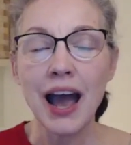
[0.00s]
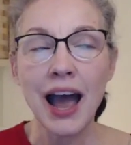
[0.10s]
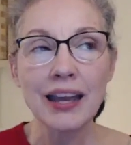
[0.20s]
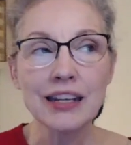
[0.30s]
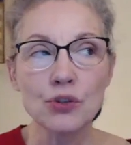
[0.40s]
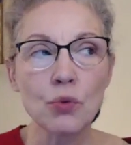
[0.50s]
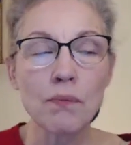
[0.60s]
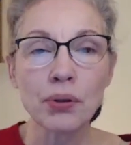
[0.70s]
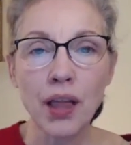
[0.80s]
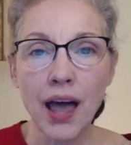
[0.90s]
i need to
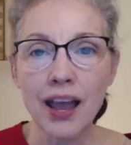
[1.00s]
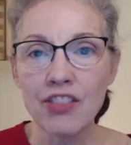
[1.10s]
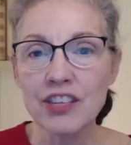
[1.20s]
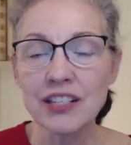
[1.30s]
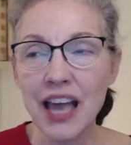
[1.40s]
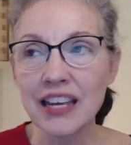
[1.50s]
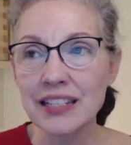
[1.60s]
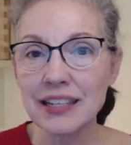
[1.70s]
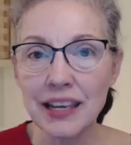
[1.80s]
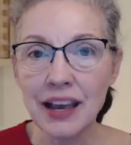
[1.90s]
apply this
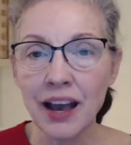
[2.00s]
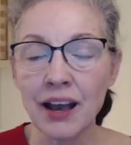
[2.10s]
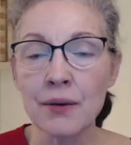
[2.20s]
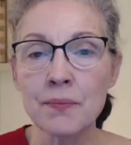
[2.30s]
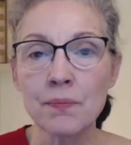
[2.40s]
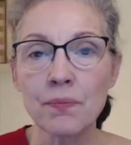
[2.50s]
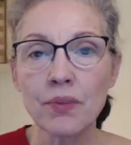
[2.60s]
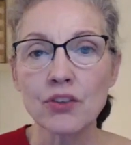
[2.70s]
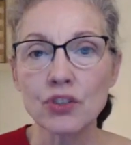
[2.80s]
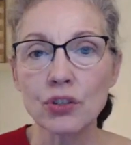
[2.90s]
idea
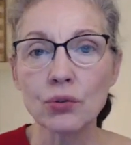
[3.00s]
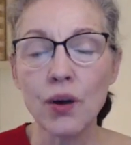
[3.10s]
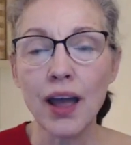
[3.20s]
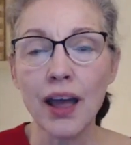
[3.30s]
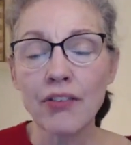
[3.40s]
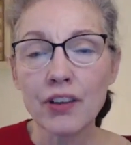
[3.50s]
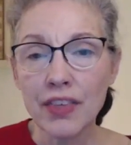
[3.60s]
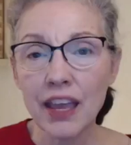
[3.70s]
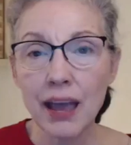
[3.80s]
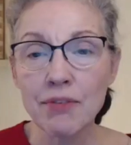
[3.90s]
to
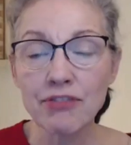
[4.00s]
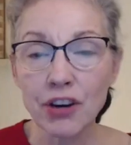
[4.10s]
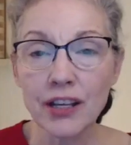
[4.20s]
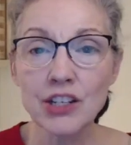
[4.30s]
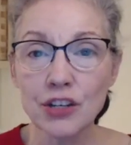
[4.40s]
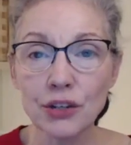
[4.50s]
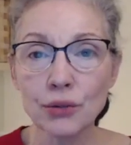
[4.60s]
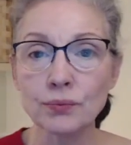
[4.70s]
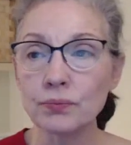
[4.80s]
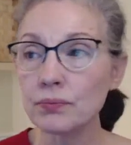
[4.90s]
everything i'm afraid to
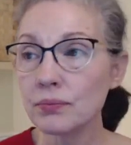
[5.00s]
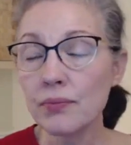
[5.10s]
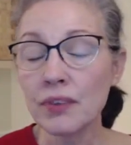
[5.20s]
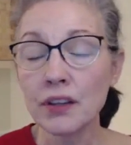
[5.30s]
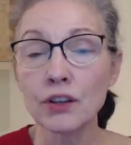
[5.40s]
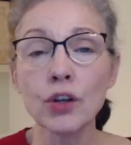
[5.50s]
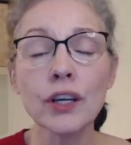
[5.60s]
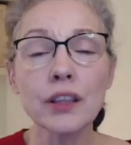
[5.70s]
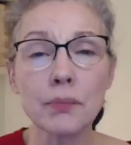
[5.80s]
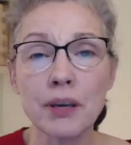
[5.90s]
do look
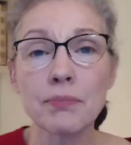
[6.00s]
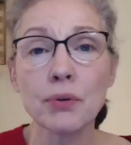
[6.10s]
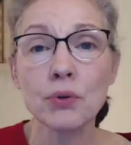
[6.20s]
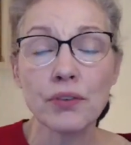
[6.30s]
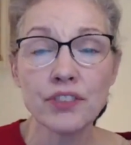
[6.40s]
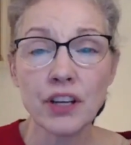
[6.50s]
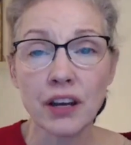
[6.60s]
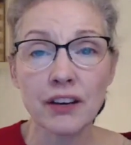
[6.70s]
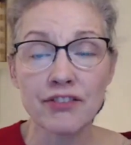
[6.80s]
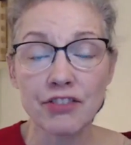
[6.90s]
at the people who have done
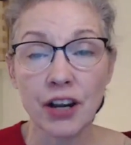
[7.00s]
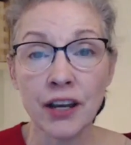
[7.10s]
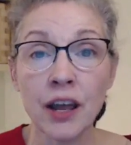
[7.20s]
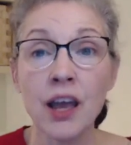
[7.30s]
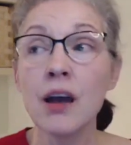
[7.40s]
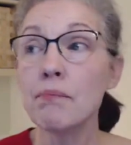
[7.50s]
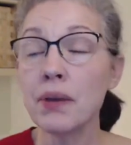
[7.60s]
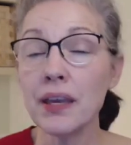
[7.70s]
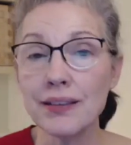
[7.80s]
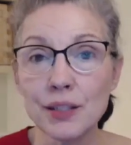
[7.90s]
it afraid
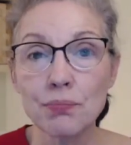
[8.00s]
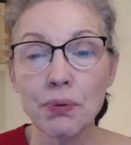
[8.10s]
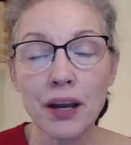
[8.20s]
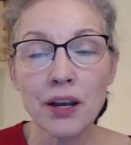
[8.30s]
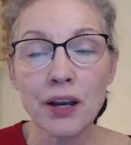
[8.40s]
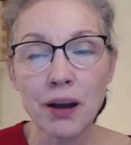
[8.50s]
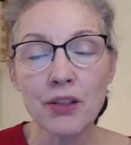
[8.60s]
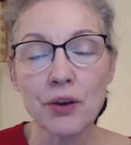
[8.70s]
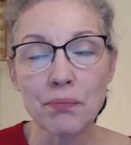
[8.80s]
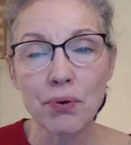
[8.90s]
be
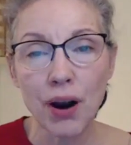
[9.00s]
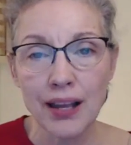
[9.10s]
inspired by their